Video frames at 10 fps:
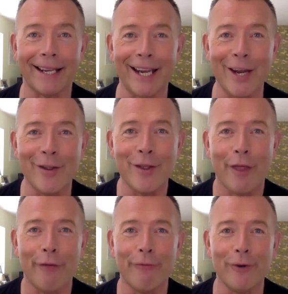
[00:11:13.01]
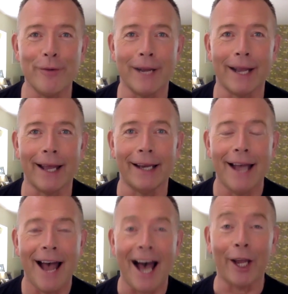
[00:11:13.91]
in the room again.
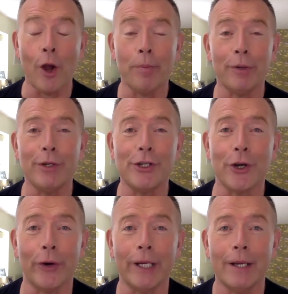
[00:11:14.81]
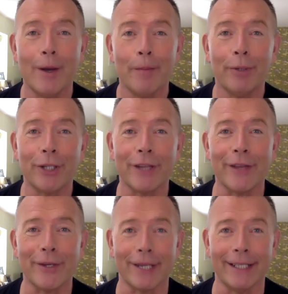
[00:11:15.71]
I hope you enjoyed putting
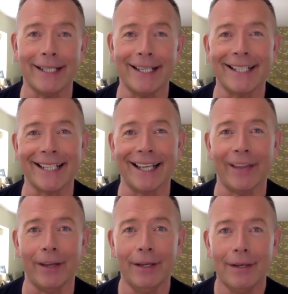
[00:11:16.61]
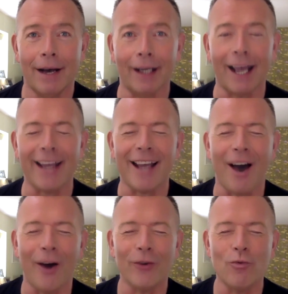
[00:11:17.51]
those ideas together, and I
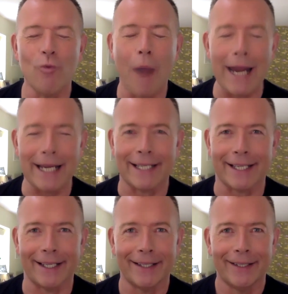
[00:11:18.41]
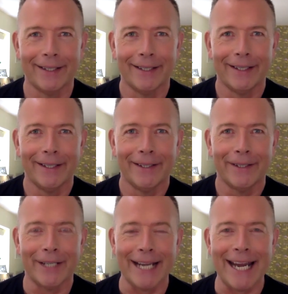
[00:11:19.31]
can't wait
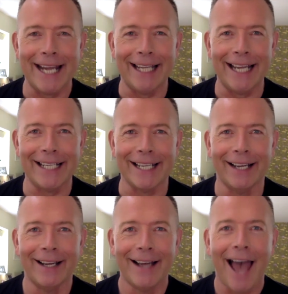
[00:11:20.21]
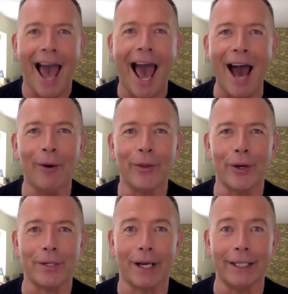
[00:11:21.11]
to hear later how
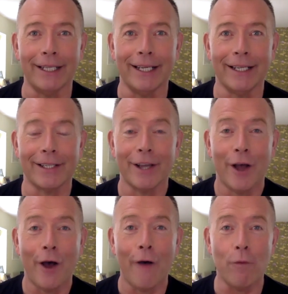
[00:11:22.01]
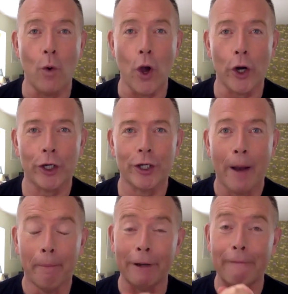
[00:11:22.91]
those ideas have worked.
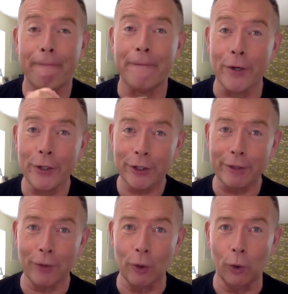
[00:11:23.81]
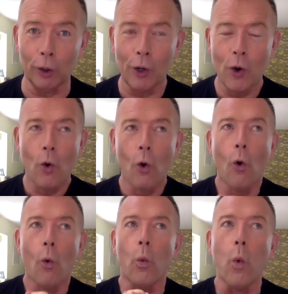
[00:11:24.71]
But first of all,
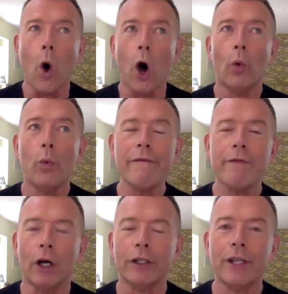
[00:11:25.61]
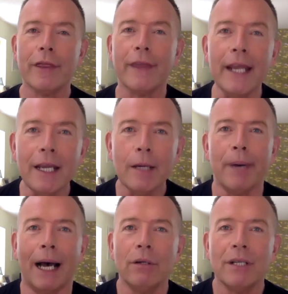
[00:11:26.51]
what we've got to think
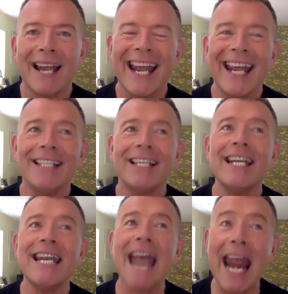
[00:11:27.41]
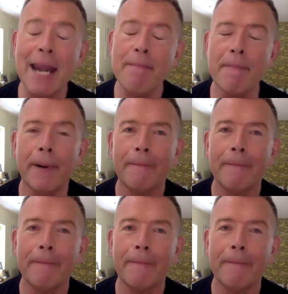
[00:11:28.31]
about is a name